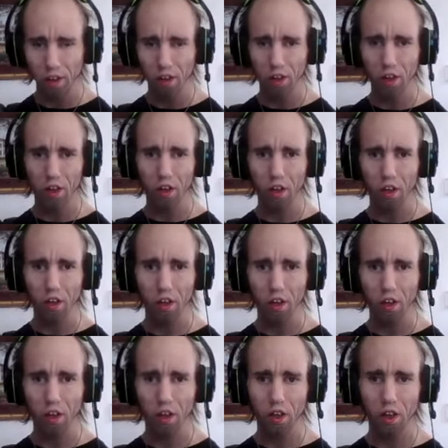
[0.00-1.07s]

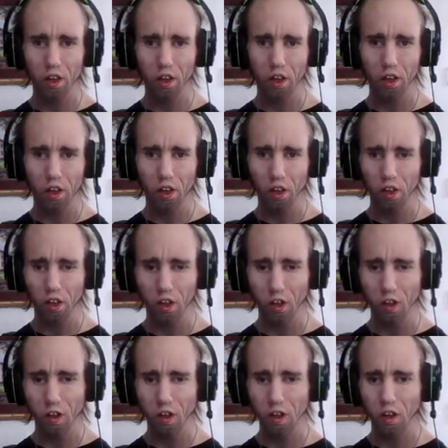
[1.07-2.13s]

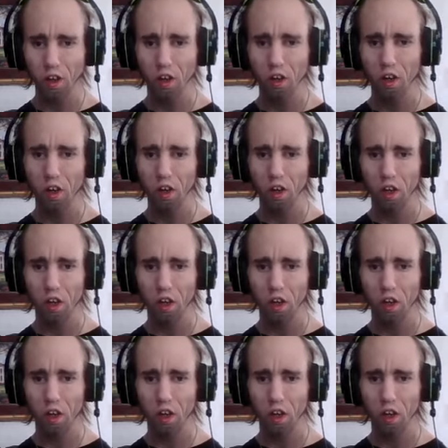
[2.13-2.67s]
(silence)